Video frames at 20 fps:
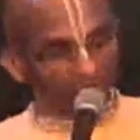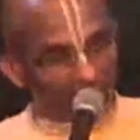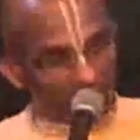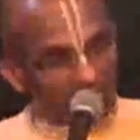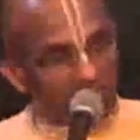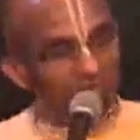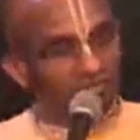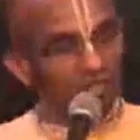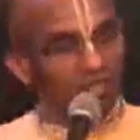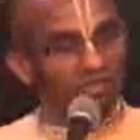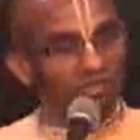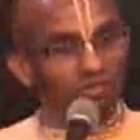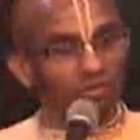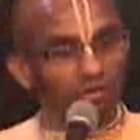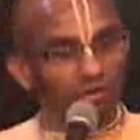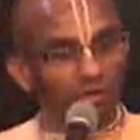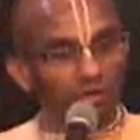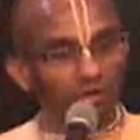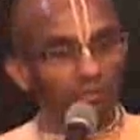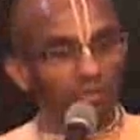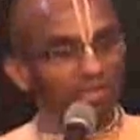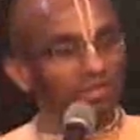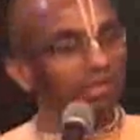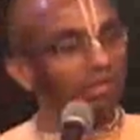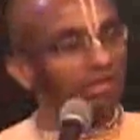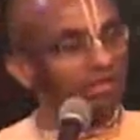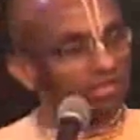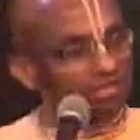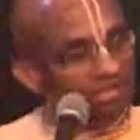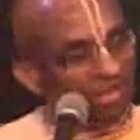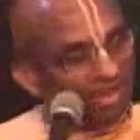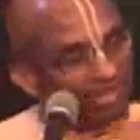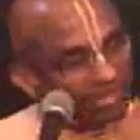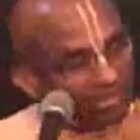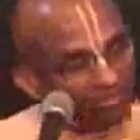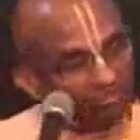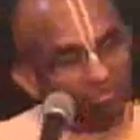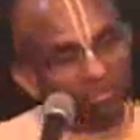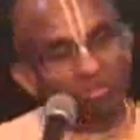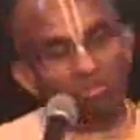in general, whether it is
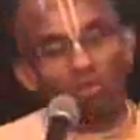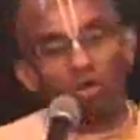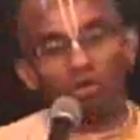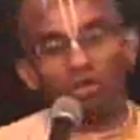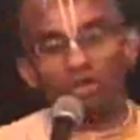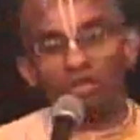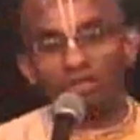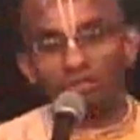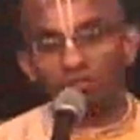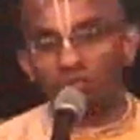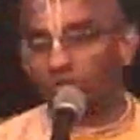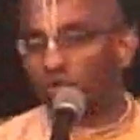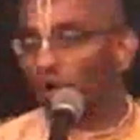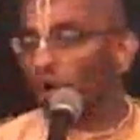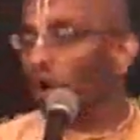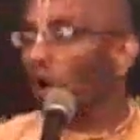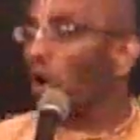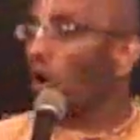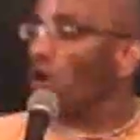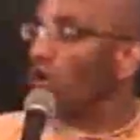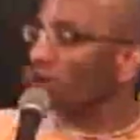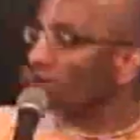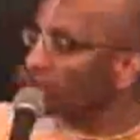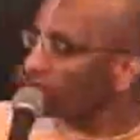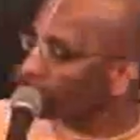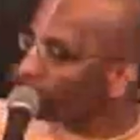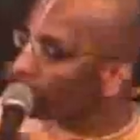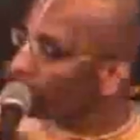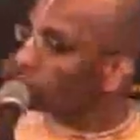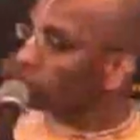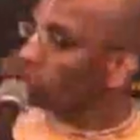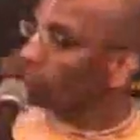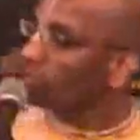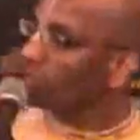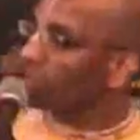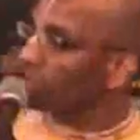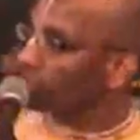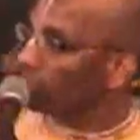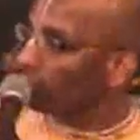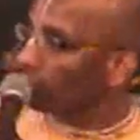scientific knowledge or
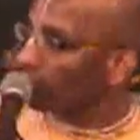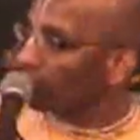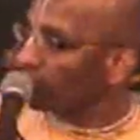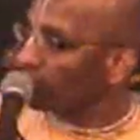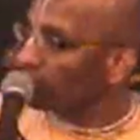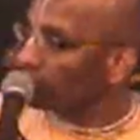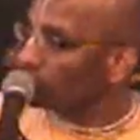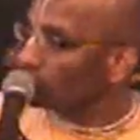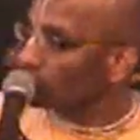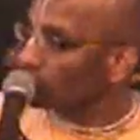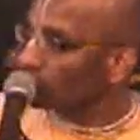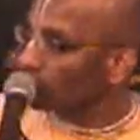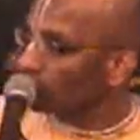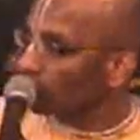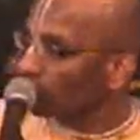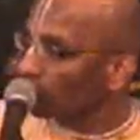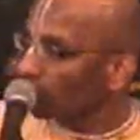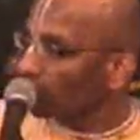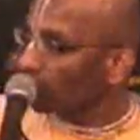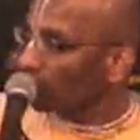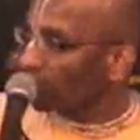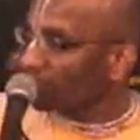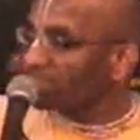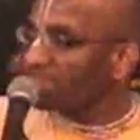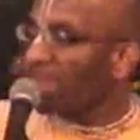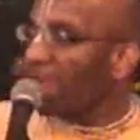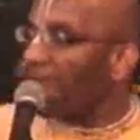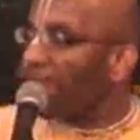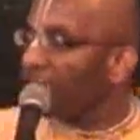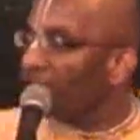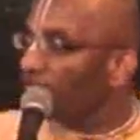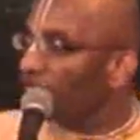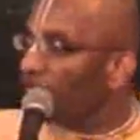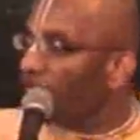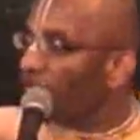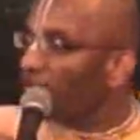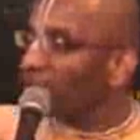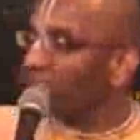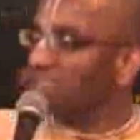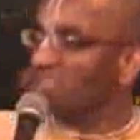philosophical knowledge, the
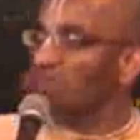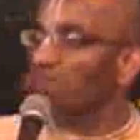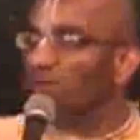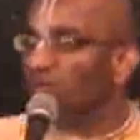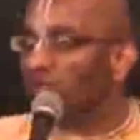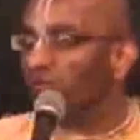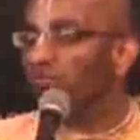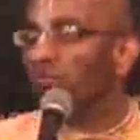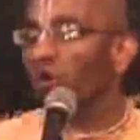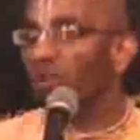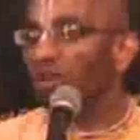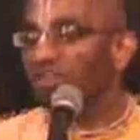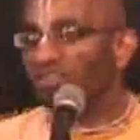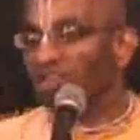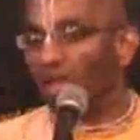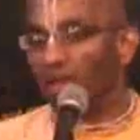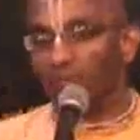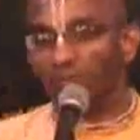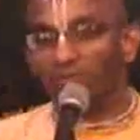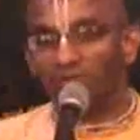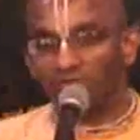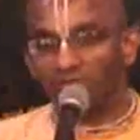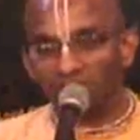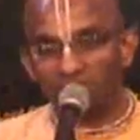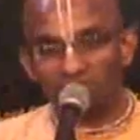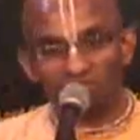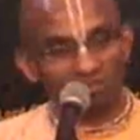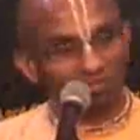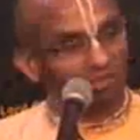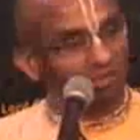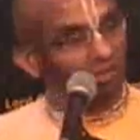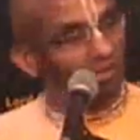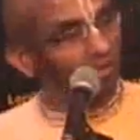advancement of knowledge happens